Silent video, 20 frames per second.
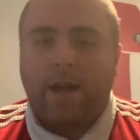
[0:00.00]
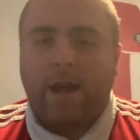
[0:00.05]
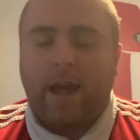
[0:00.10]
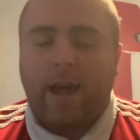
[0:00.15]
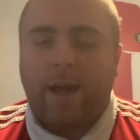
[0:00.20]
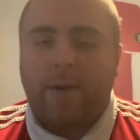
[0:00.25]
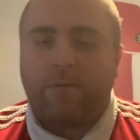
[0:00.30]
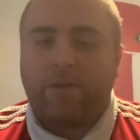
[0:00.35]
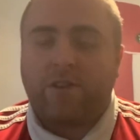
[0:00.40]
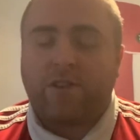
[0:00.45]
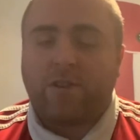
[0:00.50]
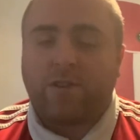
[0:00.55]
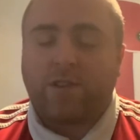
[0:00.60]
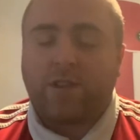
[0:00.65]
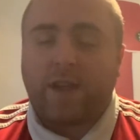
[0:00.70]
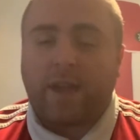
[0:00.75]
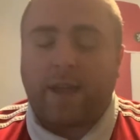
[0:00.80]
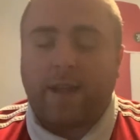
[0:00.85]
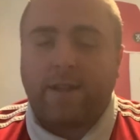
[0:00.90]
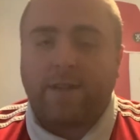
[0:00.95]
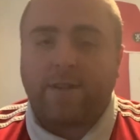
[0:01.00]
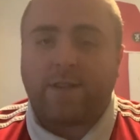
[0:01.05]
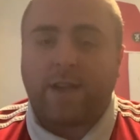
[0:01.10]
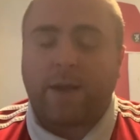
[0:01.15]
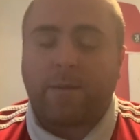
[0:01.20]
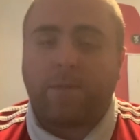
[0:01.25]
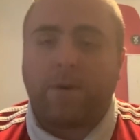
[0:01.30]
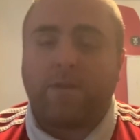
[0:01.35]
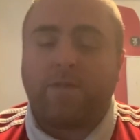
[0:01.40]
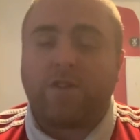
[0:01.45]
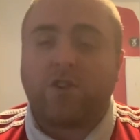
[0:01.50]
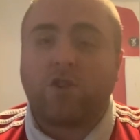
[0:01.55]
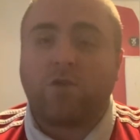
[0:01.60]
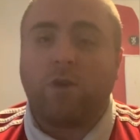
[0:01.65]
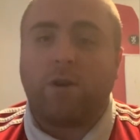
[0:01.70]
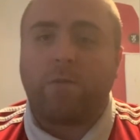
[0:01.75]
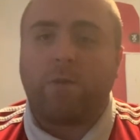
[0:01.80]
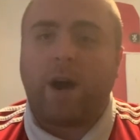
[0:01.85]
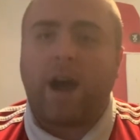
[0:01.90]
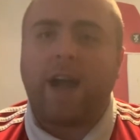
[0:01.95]
Uh, Bristol City in the set, but for
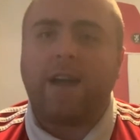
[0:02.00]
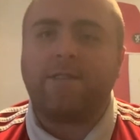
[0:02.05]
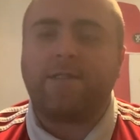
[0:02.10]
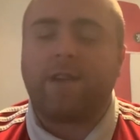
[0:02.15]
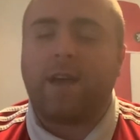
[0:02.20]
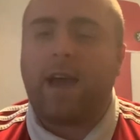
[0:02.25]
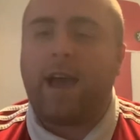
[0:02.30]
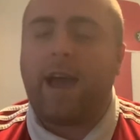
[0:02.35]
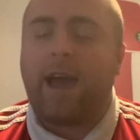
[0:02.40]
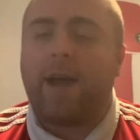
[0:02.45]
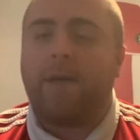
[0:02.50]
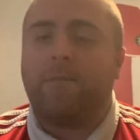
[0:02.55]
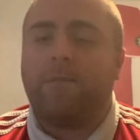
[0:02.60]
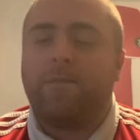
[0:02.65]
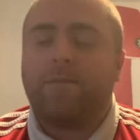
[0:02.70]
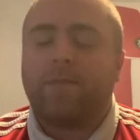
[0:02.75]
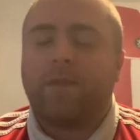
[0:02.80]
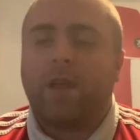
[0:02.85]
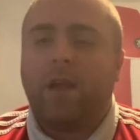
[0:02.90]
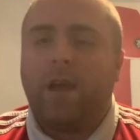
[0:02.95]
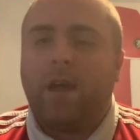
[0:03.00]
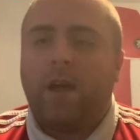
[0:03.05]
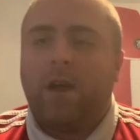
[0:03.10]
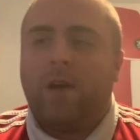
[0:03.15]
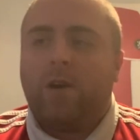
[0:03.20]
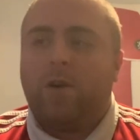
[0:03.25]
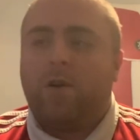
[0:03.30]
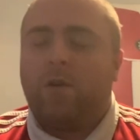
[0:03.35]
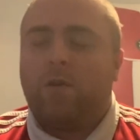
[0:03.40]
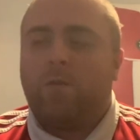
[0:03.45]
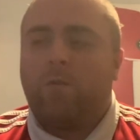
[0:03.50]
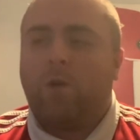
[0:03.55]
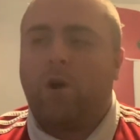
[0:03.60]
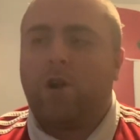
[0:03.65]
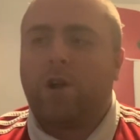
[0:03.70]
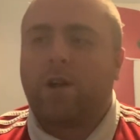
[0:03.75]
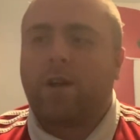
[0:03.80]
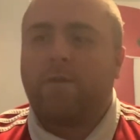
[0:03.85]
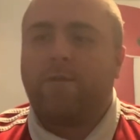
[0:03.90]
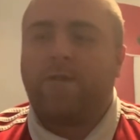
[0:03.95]
squad wise, um,
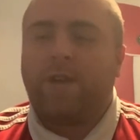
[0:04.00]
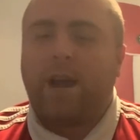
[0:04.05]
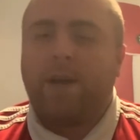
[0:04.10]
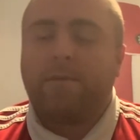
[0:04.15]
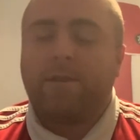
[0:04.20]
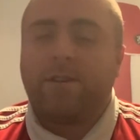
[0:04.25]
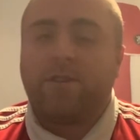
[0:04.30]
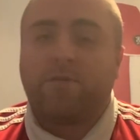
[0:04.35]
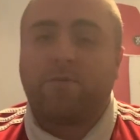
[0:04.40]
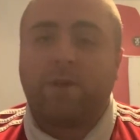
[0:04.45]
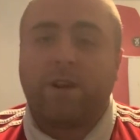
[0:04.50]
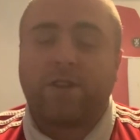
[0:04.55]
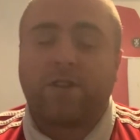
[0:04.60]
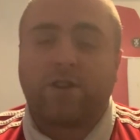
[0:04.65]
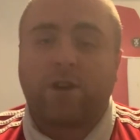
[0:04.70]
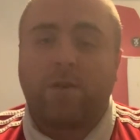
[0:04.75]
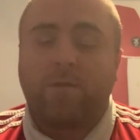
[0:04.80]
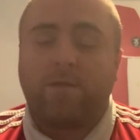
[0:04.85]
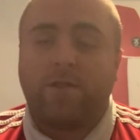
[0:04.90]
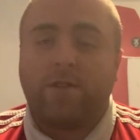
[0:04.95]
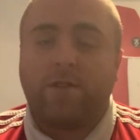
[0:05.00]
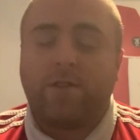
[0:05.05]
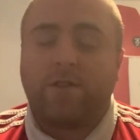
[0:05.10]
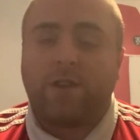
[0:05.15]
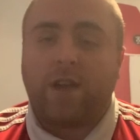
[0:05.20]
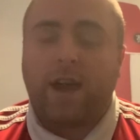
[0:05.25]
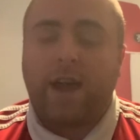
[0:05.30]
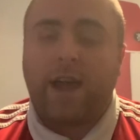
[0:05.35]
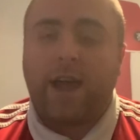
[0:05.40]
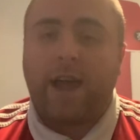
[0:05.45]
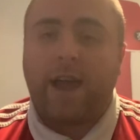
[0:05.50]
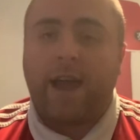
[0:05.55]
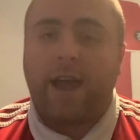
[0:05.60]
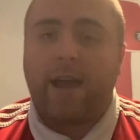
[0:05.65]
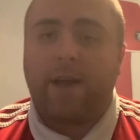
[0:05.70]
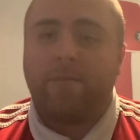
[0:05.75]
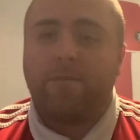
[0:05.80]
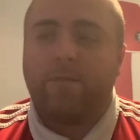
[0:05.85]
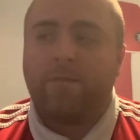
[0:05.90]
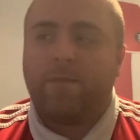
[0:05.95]
Warnock confirmed in his press conference
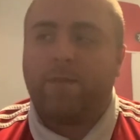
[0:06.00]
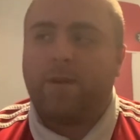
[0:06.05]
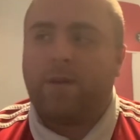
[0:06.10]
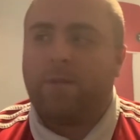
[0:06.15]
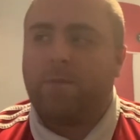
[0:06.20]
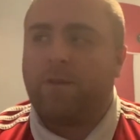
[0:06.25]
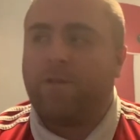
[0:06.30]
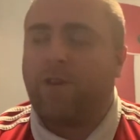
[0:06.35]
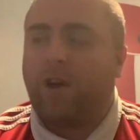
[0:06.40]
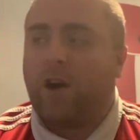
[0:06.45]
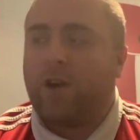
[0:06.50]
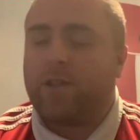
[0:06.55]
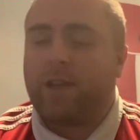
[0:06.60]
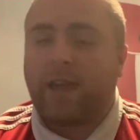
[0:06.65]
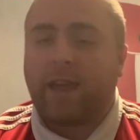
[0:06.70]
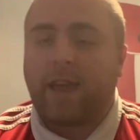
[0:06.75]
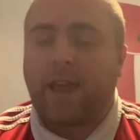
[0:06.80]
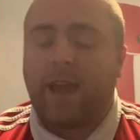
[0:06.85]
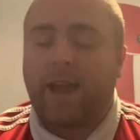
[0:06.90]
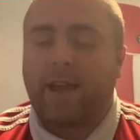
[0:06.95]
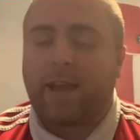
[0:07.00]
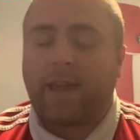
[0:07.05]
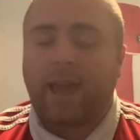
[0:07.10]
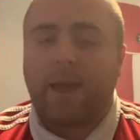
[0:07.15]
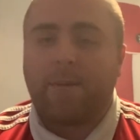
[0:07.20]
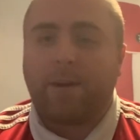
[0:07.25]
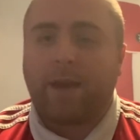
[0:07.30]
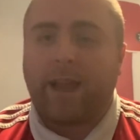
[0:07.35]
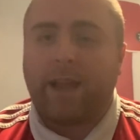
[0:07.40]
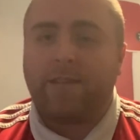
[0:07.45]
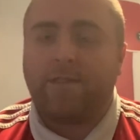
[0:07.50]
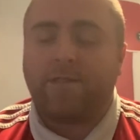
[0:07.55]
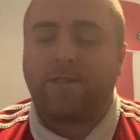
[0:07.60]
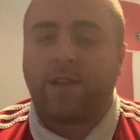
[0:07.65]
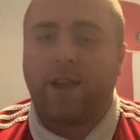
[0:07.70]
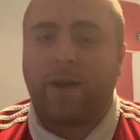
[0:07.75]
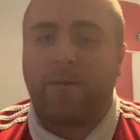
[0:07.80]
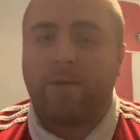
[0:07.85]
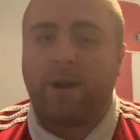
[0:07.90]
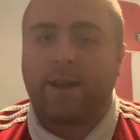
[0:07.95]
um, before the uh, game against
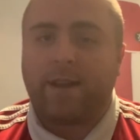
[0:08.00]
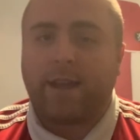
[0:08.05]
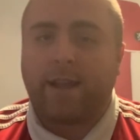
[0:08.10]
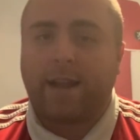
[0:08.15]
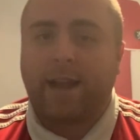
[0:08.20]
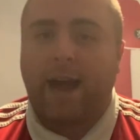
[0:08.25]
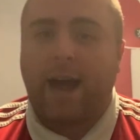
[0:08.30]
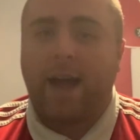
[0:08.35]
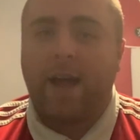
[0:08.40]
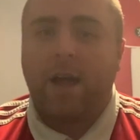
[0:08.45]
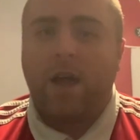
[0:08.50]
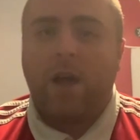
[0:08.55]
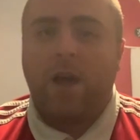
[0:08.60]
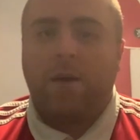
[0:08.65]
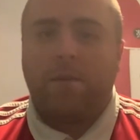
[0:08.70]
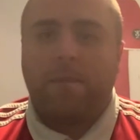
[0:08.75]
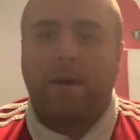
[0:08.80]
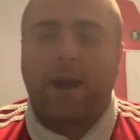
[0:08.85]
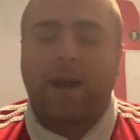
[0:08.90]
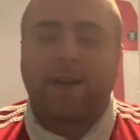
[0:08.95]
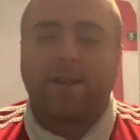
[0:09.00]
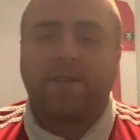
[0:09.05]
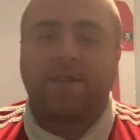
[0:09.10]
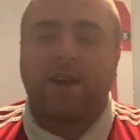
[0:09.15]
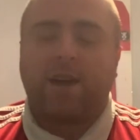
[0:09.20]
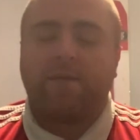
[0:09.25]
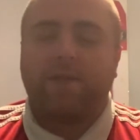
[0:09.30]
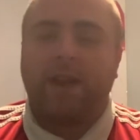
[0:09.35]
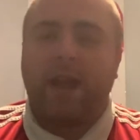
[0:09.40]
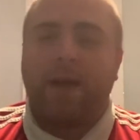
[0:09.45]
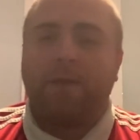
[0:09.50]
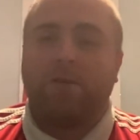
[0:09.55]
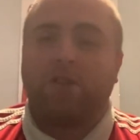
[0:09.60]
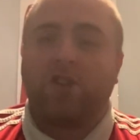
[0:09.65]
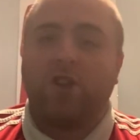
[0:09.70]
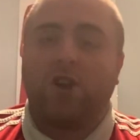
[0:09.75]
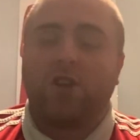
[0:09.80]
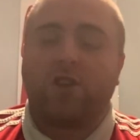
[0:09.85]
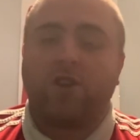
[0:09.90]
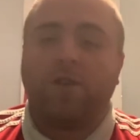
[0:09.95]
uh, Reading that Marcus Tavernier was
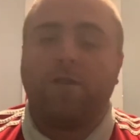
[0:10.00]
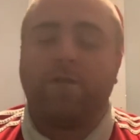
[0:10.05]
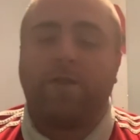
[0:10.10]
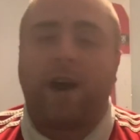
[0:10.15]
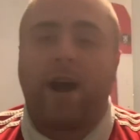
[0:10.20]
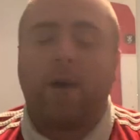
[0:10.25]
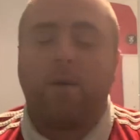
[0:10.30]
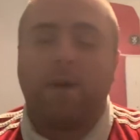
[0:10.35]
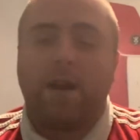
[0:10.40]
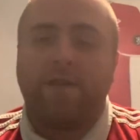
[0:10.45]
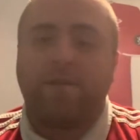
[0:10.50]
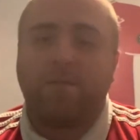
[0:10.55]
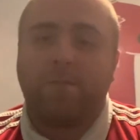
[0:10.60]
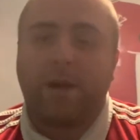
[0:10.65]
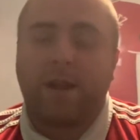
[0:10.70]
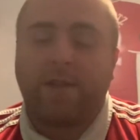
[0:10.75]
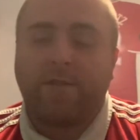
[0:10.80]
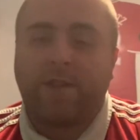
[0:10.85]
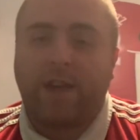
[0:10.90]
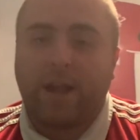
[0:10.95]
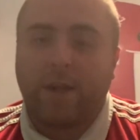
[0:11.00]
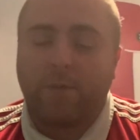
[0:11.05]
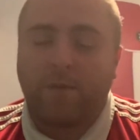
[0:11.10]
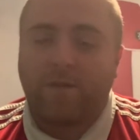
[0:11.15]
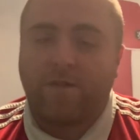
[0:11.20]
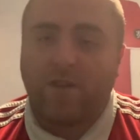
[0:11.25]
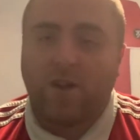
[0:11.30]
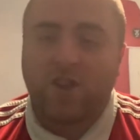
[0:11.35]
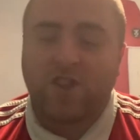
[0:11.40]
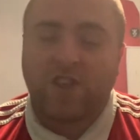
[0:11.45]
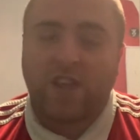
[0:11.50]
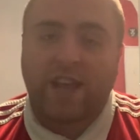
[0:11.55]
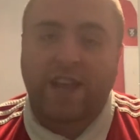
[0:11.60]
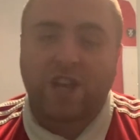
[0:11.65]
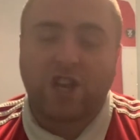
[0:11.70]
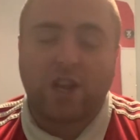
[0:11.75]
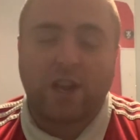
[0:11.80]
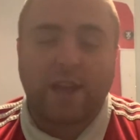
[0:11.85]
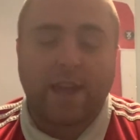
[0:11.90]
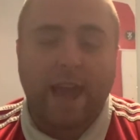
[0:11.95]
not too far away from being available for
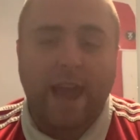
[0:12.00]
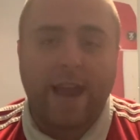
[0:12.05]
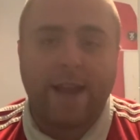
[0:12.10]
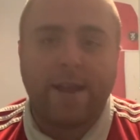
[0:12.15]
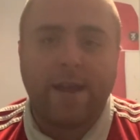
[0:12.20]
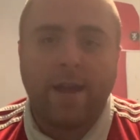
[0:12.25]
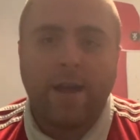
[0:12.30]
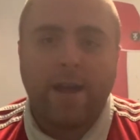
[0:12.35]
selection again.